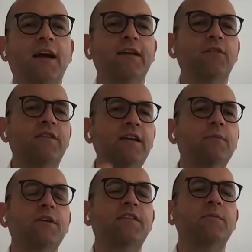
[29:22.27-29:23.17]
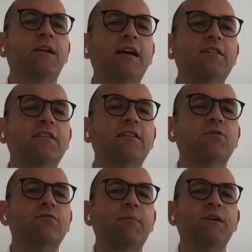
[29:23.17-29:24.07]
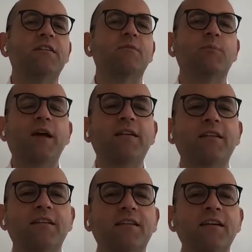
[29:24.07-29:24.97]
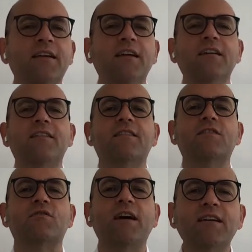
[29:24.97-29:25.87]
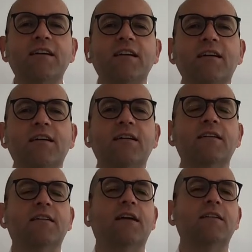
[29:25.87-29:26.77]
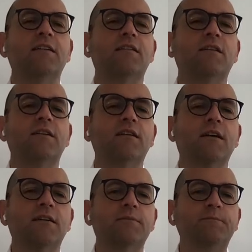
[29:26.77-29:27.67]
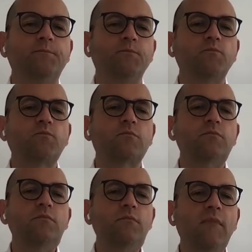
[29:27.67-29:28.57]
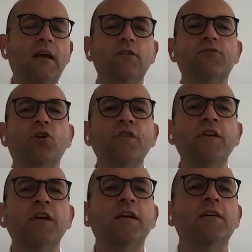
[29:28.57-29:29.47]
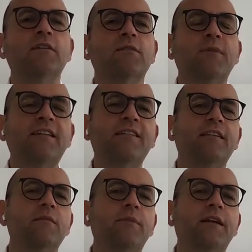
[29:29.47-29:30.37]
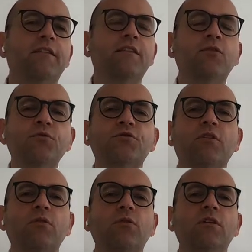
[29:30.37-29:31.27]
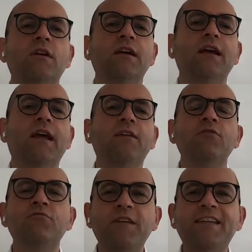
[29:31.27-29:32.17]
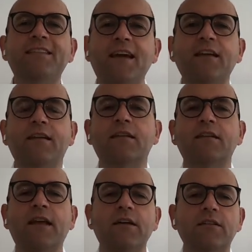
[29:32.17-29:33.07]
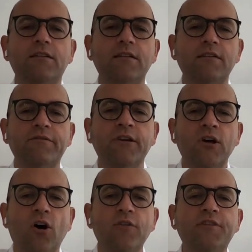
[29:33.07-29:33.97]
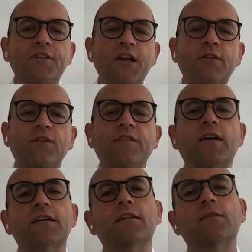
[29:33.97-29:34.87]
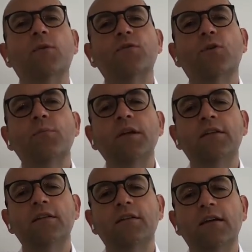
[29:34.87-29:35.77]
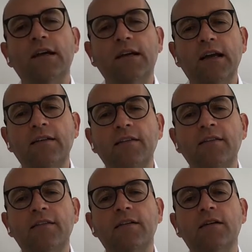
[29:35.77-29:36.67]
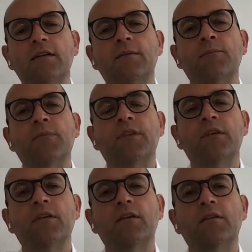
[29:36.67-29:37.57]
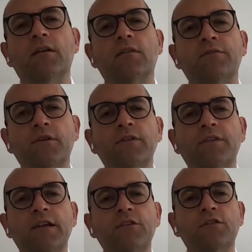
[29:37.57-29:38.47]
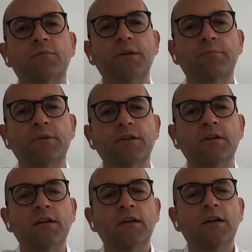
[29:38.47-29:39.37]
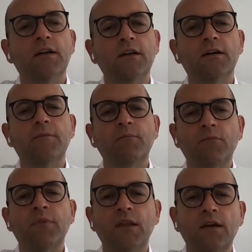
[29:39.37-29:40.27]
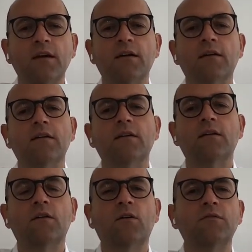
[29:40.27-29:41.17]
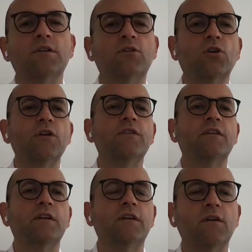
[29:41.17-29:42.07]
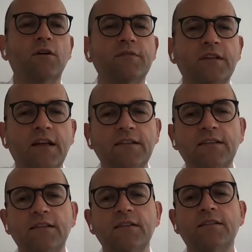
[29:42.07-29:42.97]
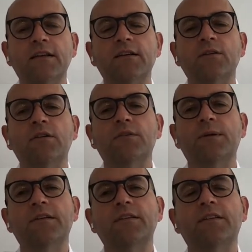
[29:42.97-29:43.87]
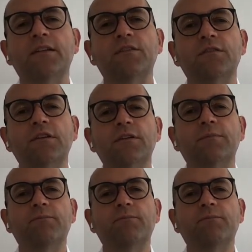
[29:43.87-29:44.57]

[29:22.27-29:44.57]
And you see, I mean, the similarity to Remington painting is striking here in 1939. And of course, the Western plays a huge role in retelling the narrative of the genocide that was committed against um, the uh, First Nation people um, uh, over the course uh, of the 19th and early 20th century.